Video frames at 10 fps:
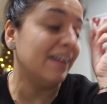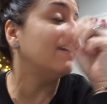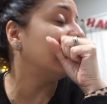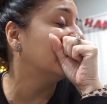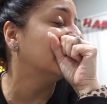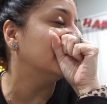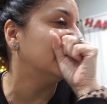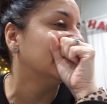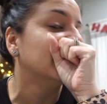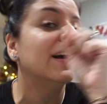I
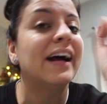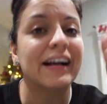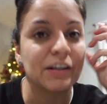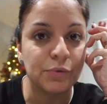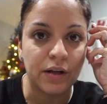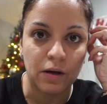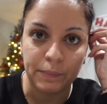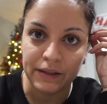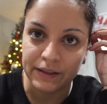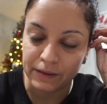guess we're not
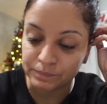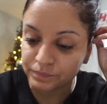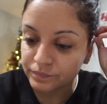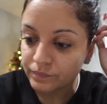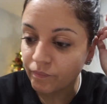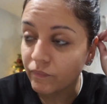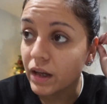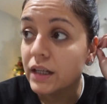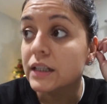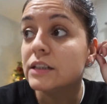helping clean up.
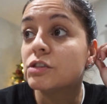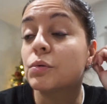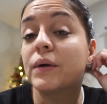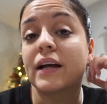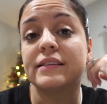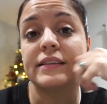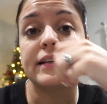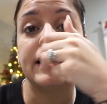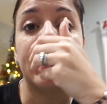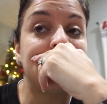So we got us in
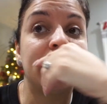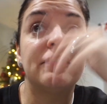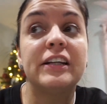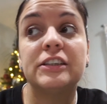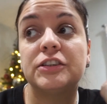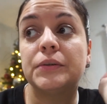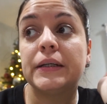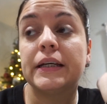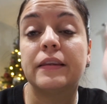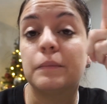and out. And I finished
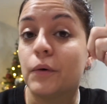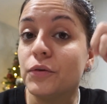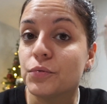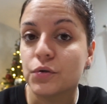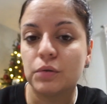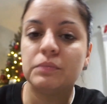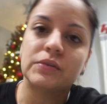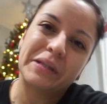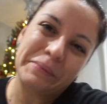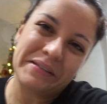doing the boys' room.
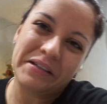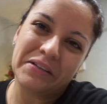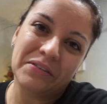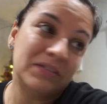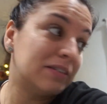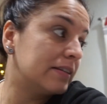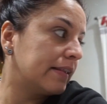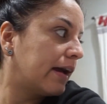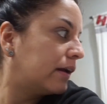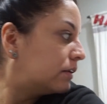So let me take you to see
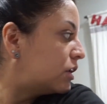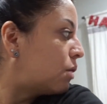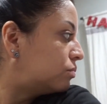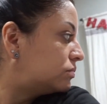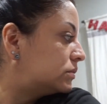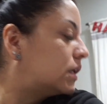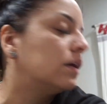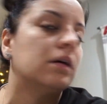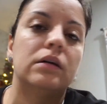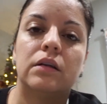that. No! Oh,
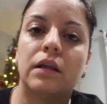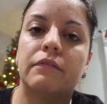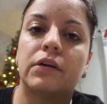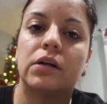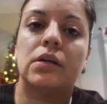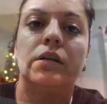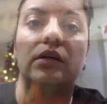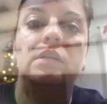love her. See, I